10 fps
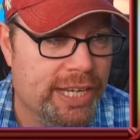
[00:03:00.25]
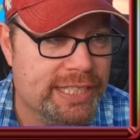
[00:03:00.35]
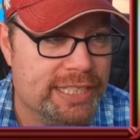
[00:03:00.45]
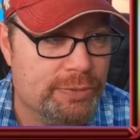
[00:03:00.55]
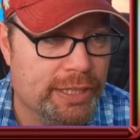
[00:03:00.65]
the
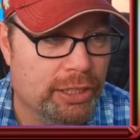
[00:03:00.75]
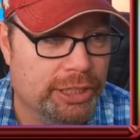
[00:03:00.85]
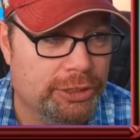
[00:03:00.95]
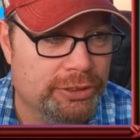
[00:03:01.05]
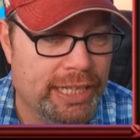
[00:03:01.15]
east as we
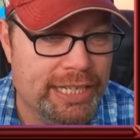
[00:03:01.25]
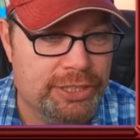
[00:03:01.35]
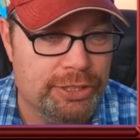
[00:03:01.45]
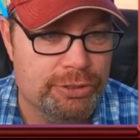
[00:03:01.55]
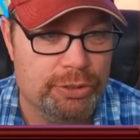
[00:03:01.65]
look at your day
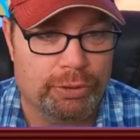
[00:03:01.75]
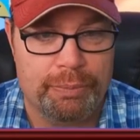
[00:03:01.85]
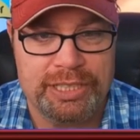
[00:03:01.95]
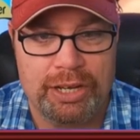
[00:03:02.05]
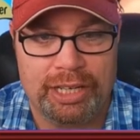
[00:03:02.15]
two. So we're
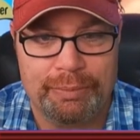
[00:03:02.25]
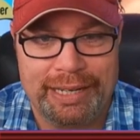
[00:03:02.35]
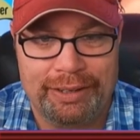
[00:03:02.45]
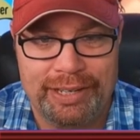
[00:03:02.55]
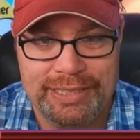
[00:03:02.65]
going to be talking
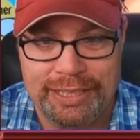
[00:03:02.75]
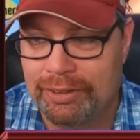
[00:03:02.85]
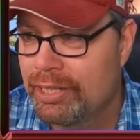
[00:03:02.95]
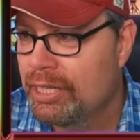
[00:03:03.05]
about areas here